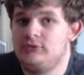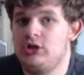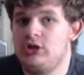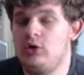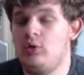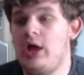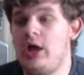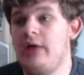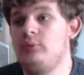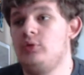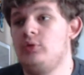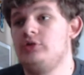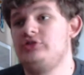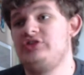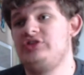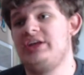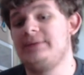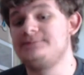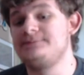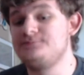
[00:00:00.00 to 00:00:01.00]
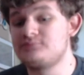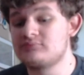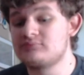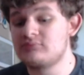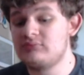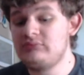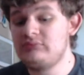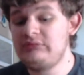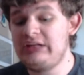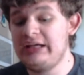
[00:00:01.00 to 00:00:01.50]
And we'll see.
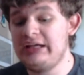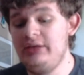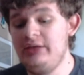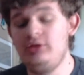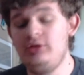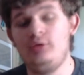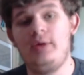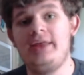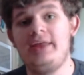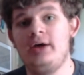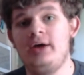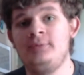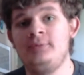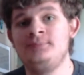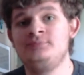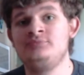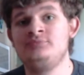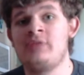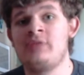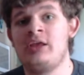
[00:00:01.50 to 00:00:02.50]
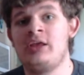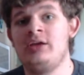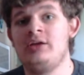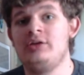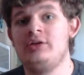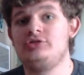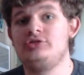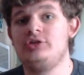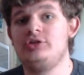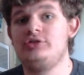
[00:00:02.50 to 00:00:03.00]
Either way, though,
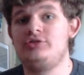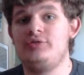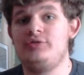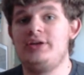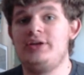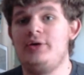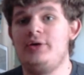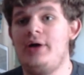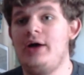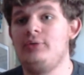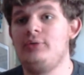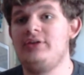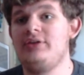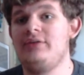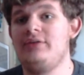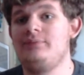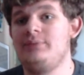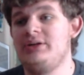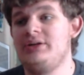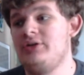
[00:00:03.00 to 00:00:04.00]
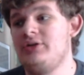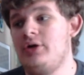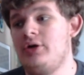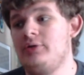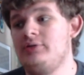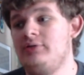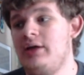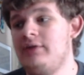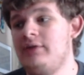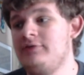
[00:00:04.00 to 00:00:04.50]
share this video out with everybody know and
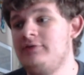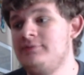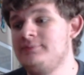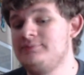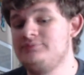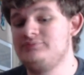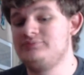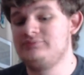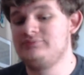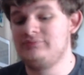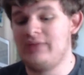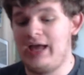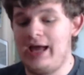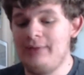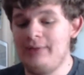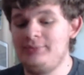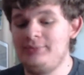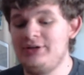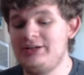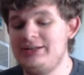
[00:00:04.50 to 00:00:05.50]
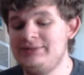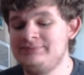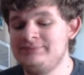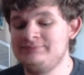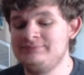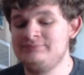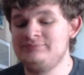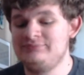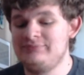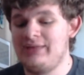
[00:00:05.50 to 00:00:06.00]
love. I'm
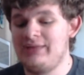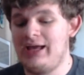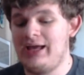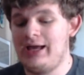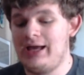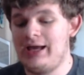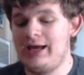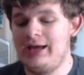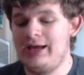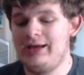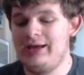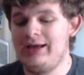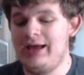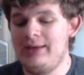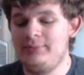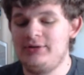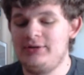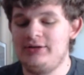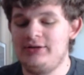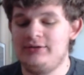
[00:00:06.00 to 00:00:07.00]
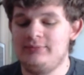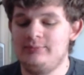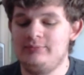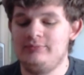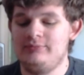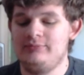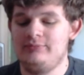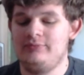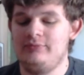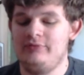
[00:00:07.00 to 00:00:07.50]
gonna
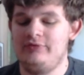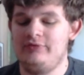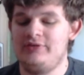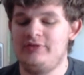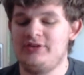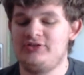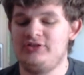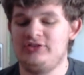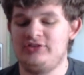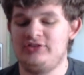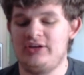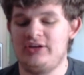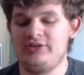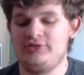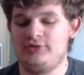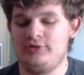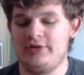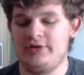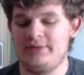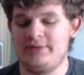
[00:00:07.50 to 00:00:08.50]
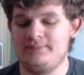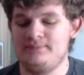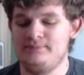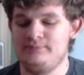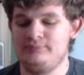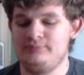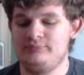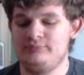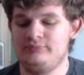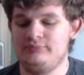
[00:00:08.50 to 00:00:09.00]
finish this ice cream.
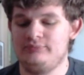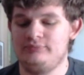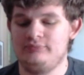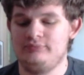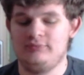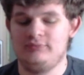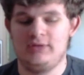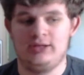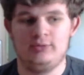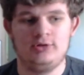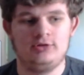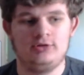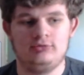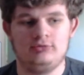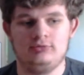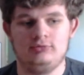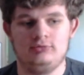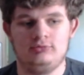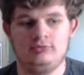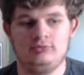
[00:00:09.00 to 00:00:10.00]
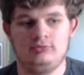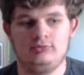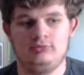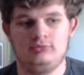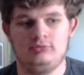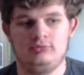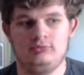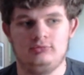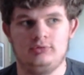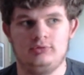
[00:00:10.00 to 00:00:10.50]
What
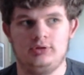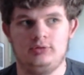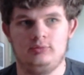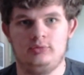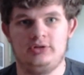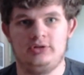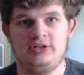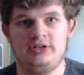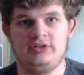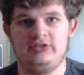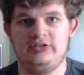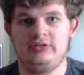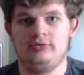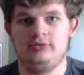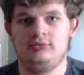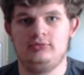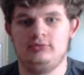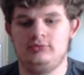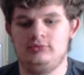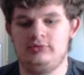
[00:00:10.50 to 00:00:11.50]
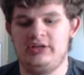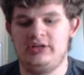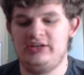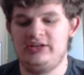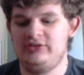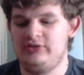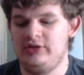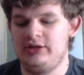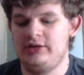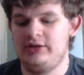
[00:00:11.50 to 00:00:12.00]
does it taste
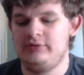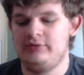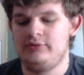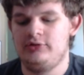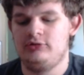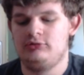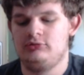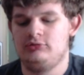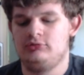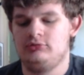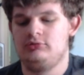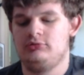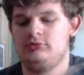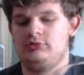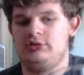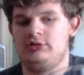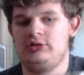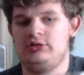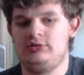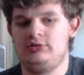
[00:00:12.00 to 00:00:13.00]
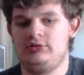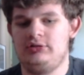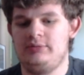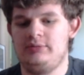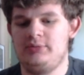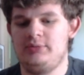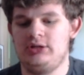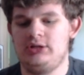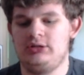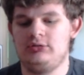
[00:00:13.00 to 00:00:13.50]
like if you dip it in?